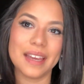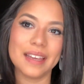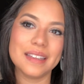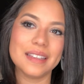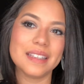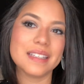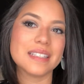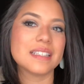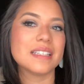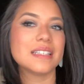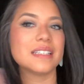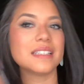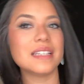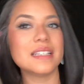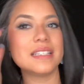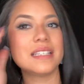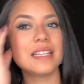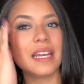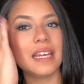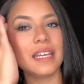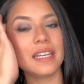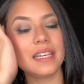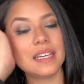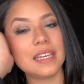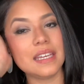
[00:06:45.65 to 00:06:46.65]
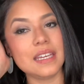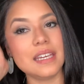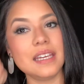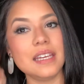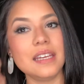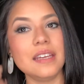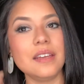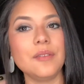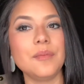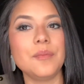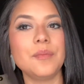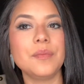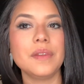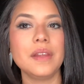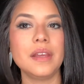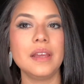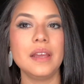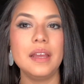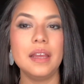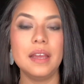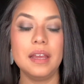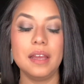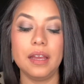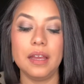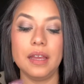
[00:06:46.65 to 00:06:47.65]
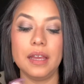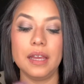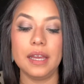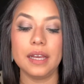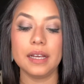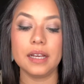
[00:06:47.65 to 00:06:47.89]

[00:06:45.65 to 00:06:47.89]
This is the day kit. It